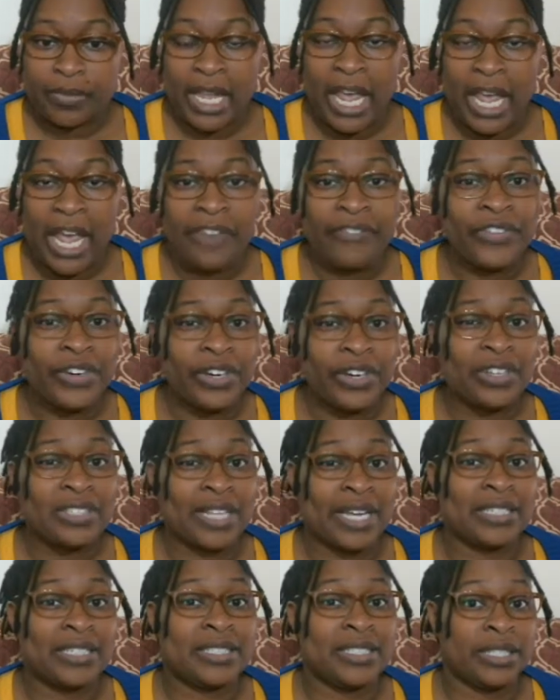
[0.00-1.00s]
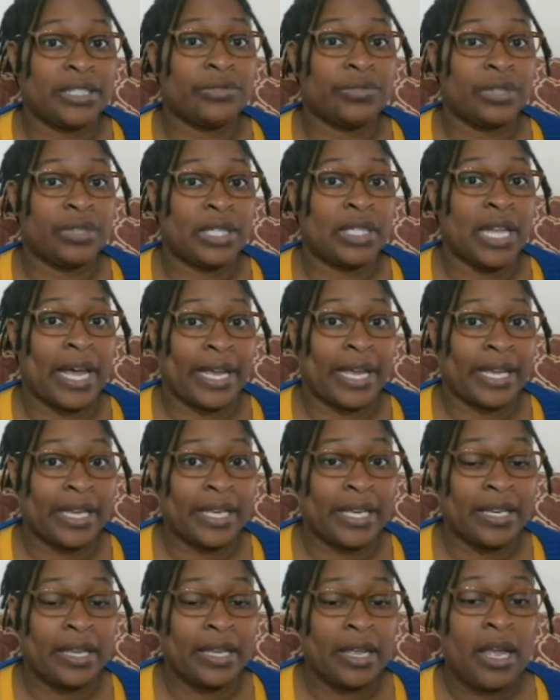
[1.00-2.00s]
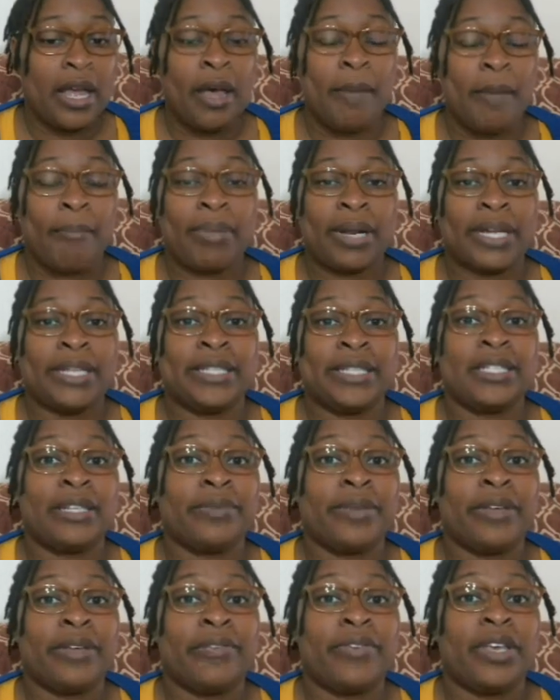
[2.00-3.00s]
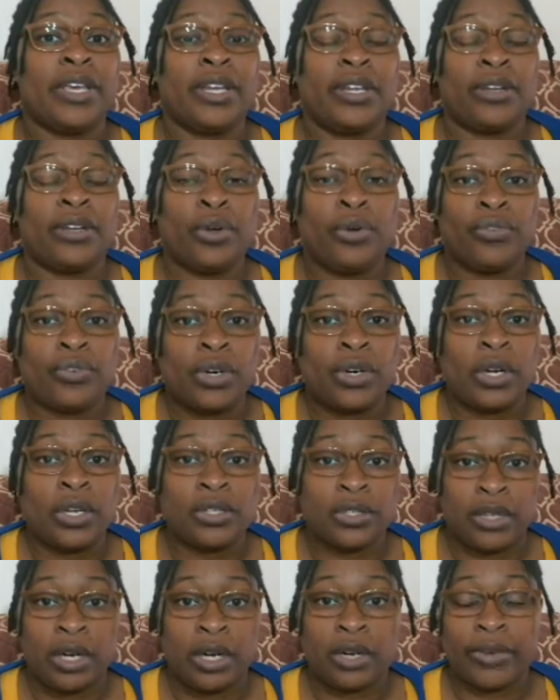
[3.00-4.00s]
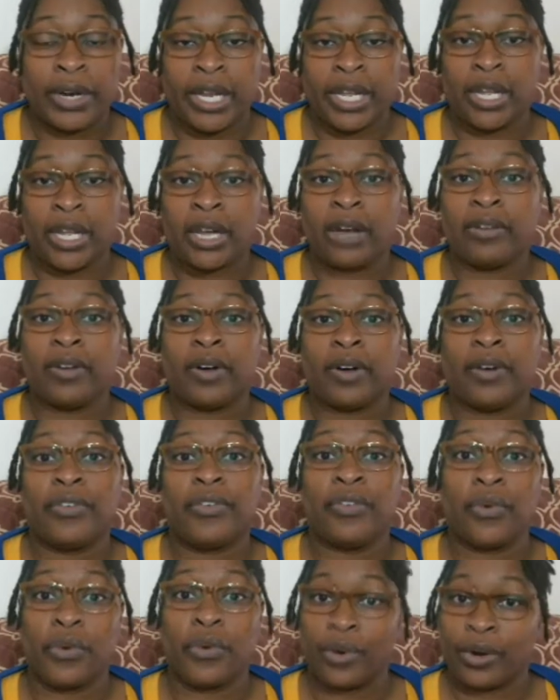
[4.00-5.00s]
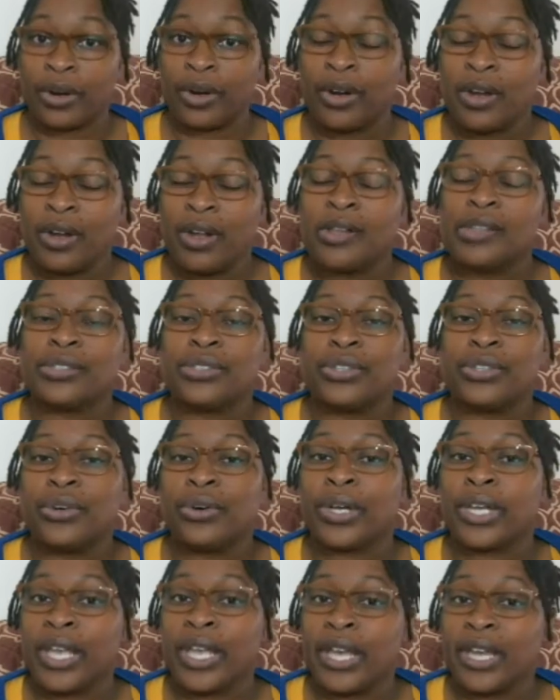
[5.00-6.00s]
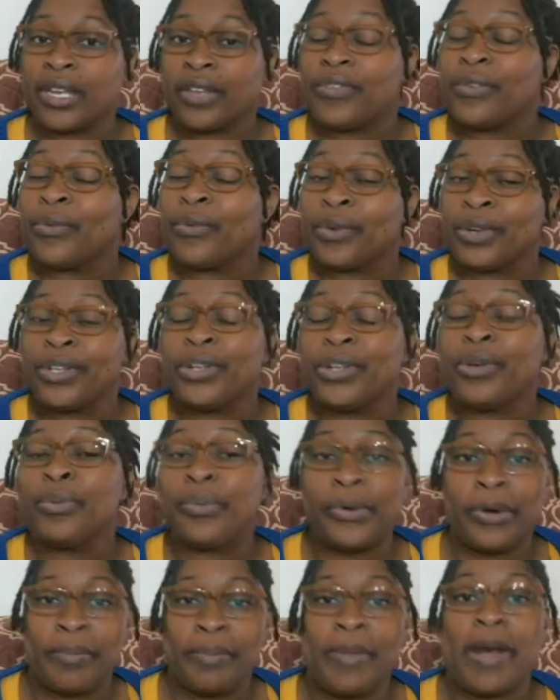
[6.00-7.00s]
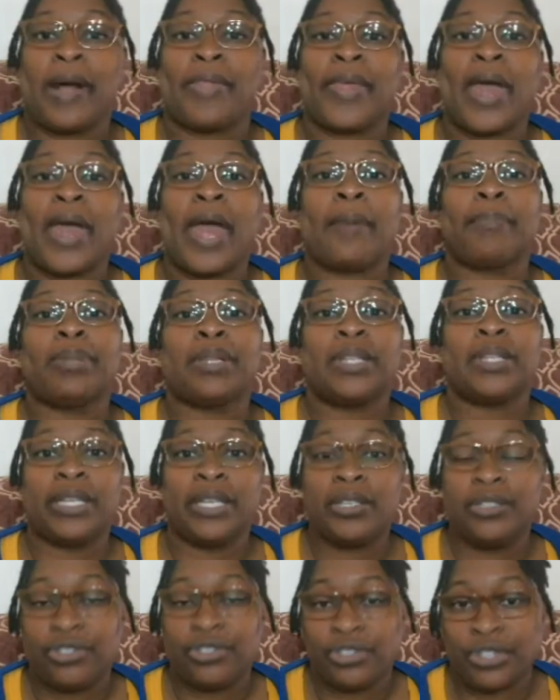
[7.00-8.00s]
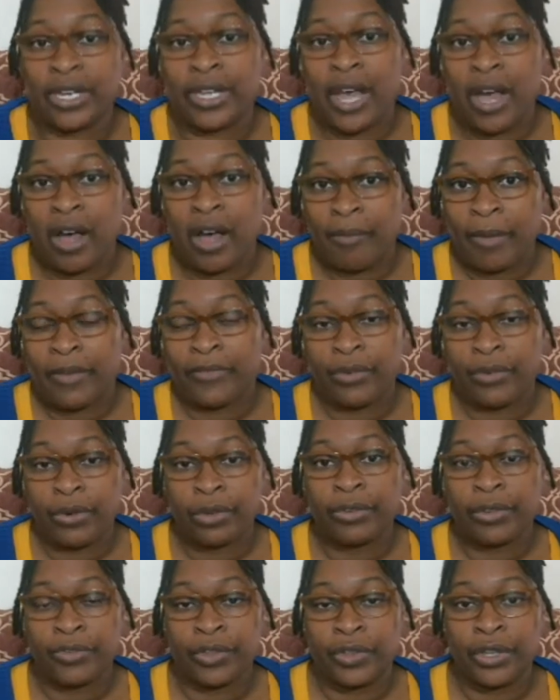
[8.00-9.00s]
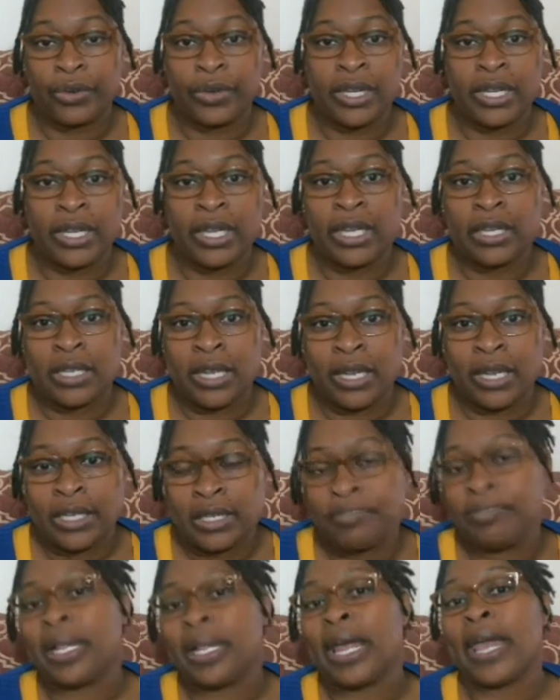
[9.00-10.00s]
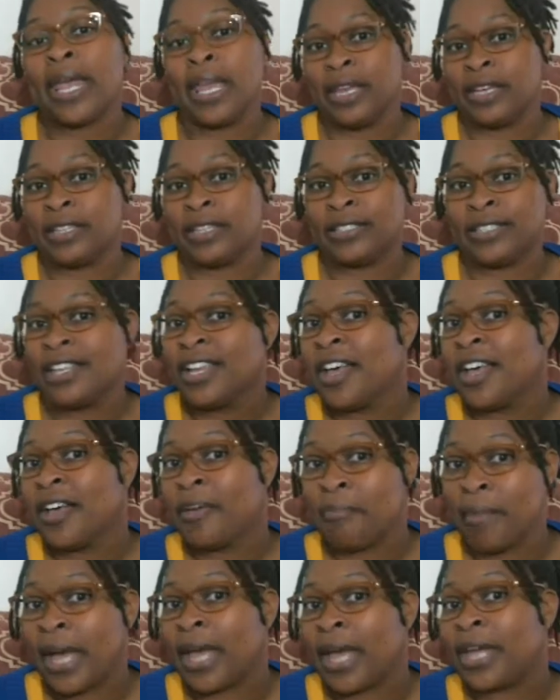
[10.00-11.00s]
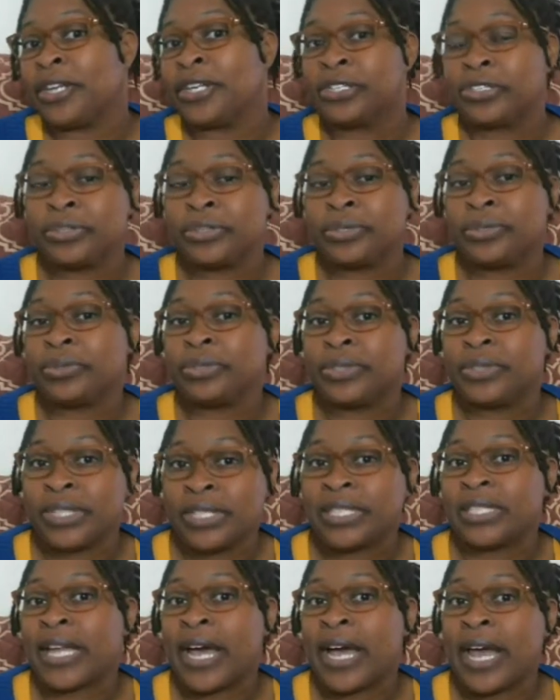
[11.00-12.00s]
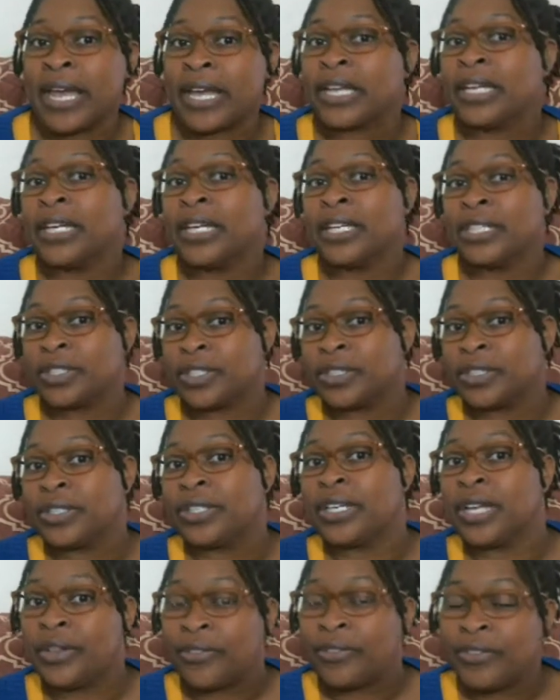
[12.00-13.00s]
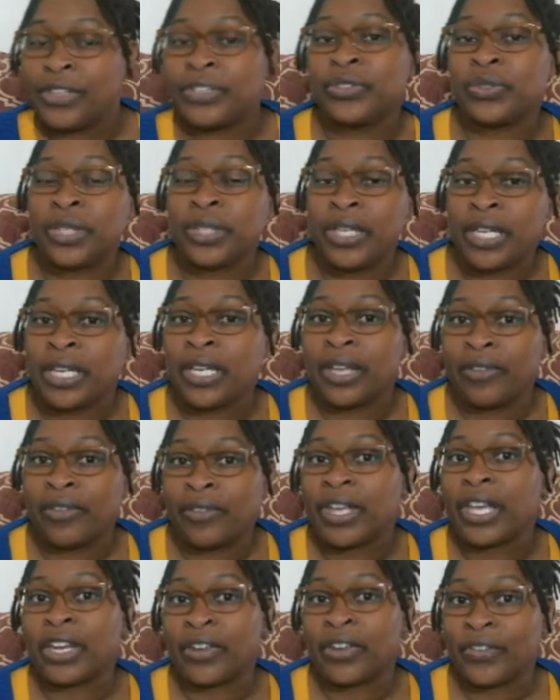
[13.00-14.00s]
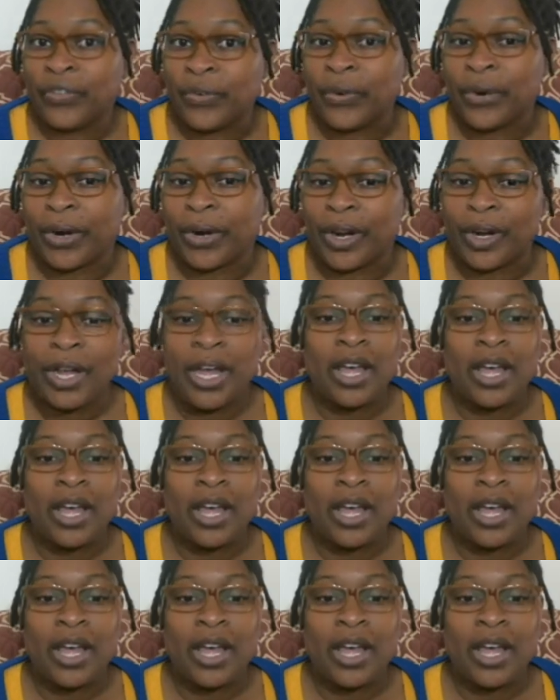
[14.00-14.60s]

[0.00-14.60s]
At first, I didn't really like it, but I ended up giving it an overall star rating of a four. So again, if you want to know more about that, please check out my full review. It, it explains my initial dislike to eventually giving it a four.